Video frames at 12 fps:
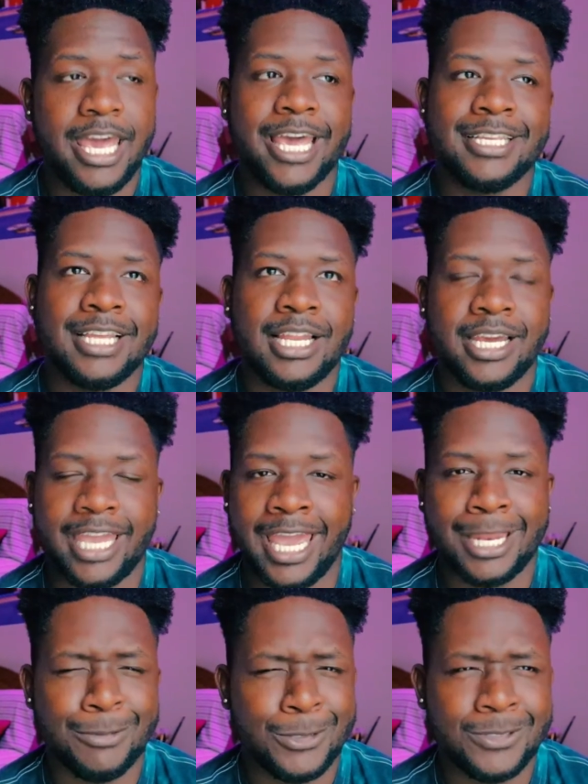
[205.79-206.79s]
It's not like
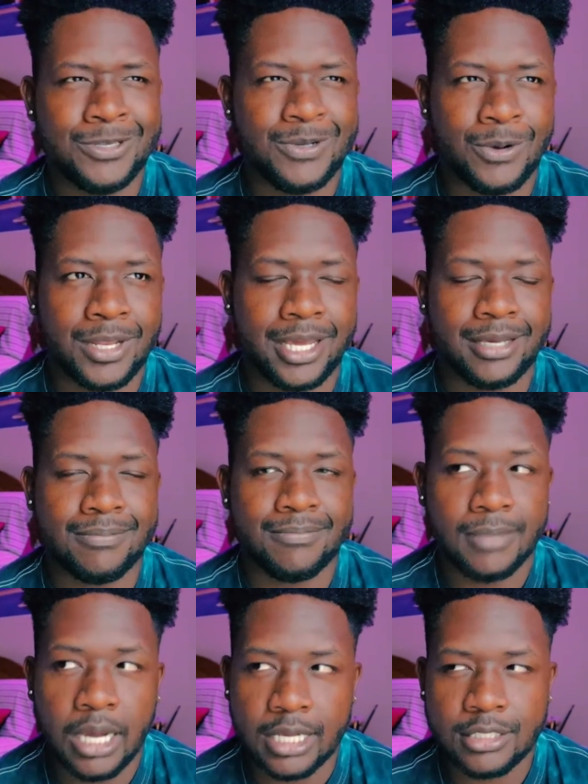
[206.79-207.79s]
animals or like
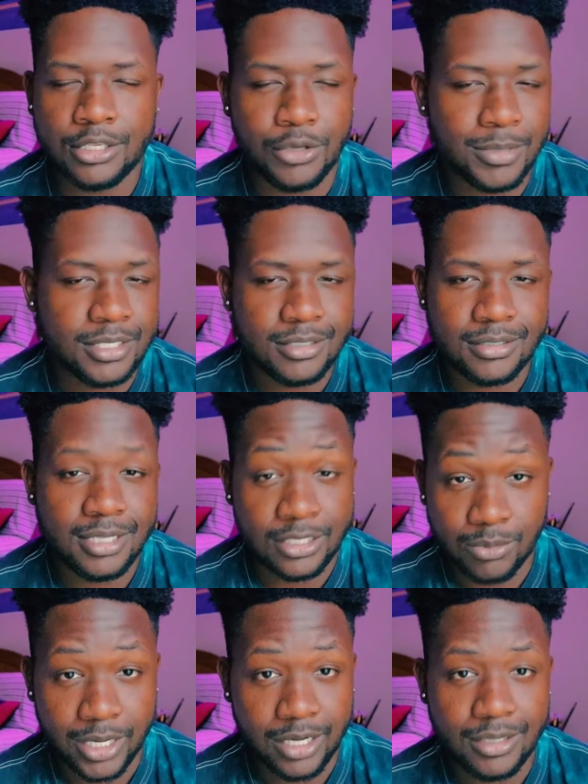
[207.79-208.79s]
us humans
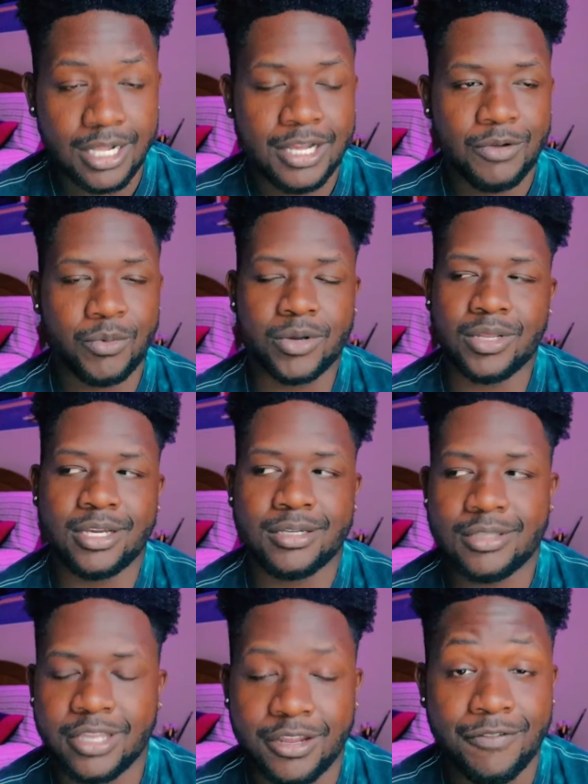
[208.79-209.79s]
as well, or like
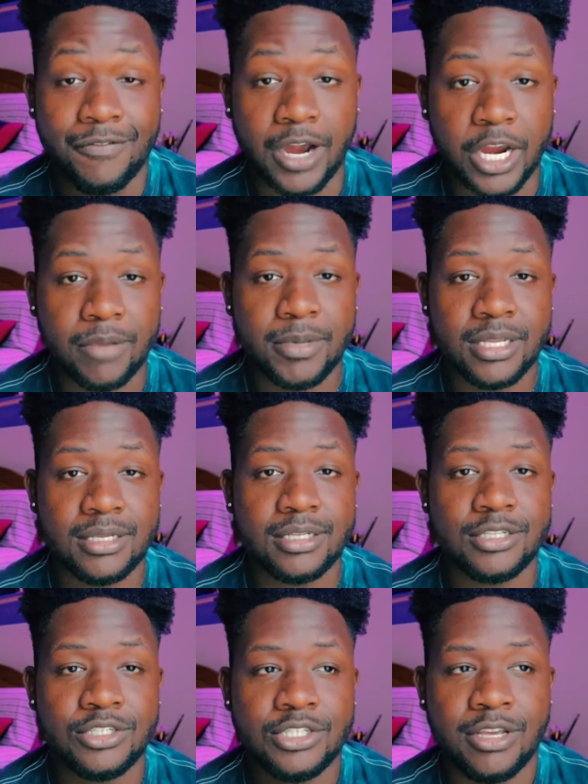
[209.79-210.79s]
the environment
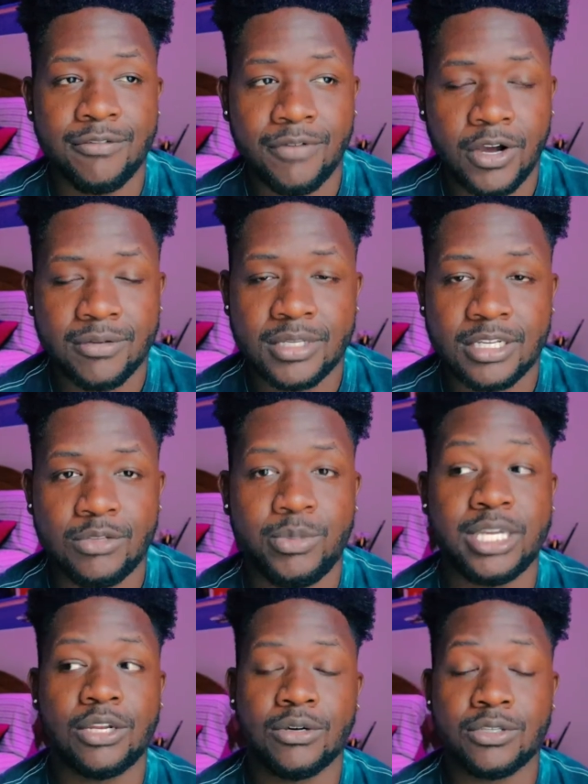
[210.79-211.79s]
involves us,
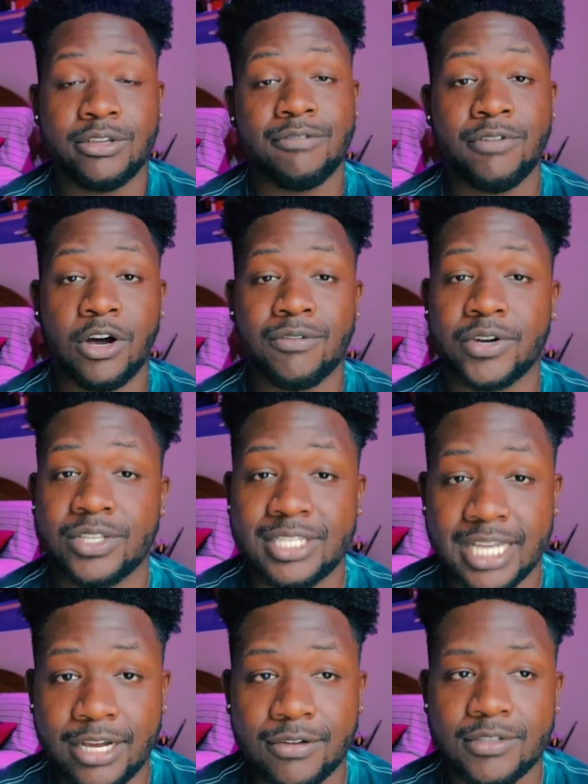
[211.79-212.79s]
we can also involve
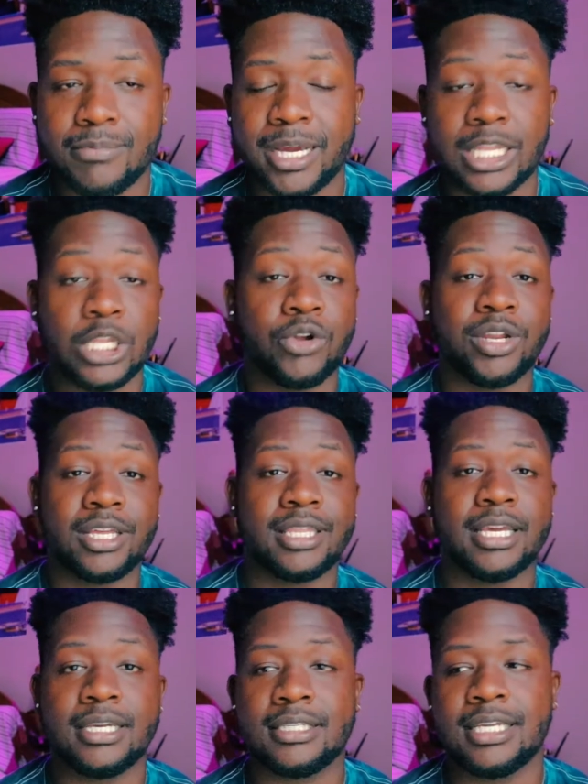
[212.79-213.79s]
ourselves by learning
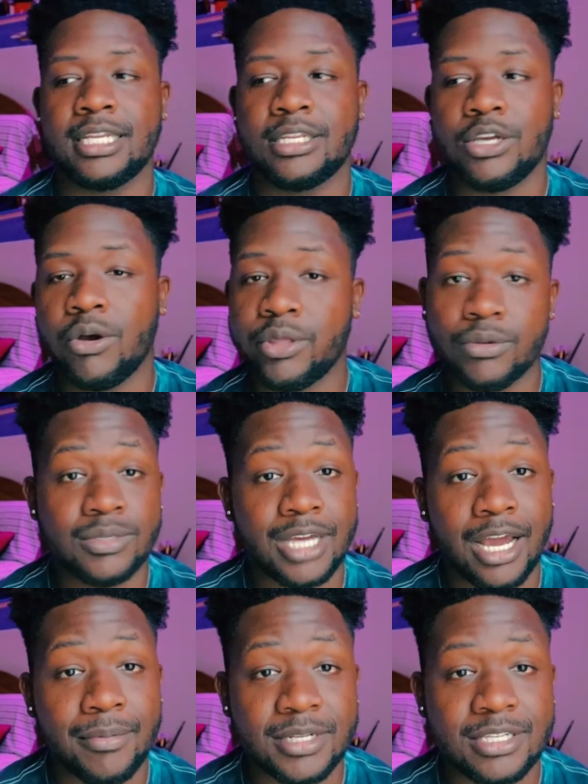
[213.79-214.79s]
things and going through
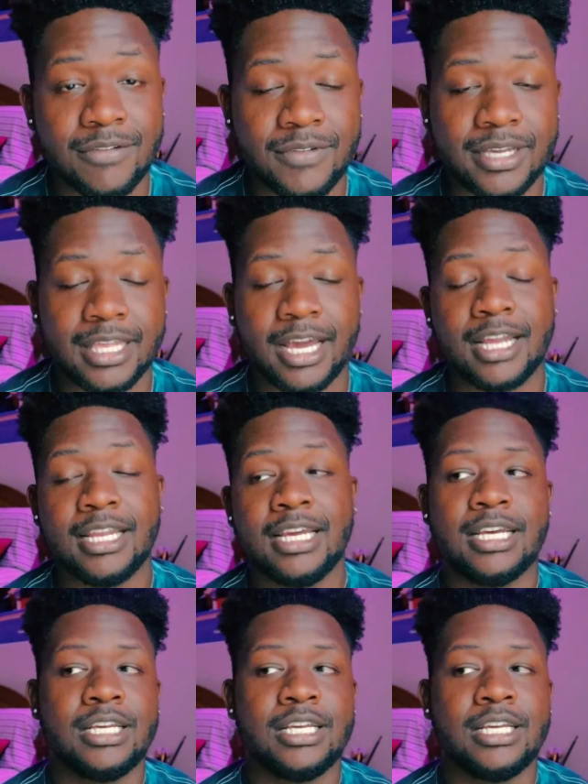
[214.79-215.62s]
time and stuff like that.